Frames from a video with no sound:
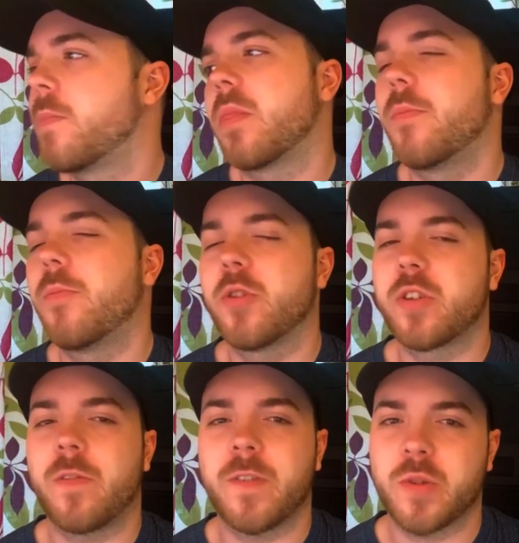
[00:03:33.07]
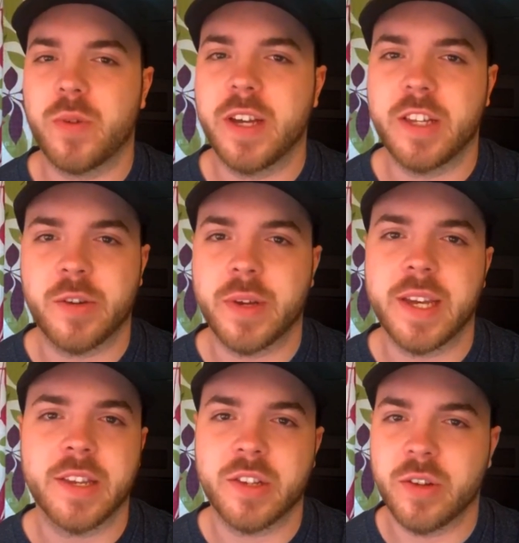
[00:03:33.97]
The most obvious way to do it
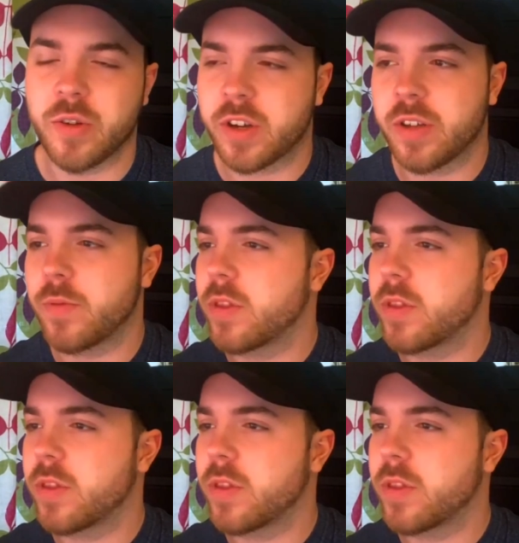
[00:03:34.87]
is to look at what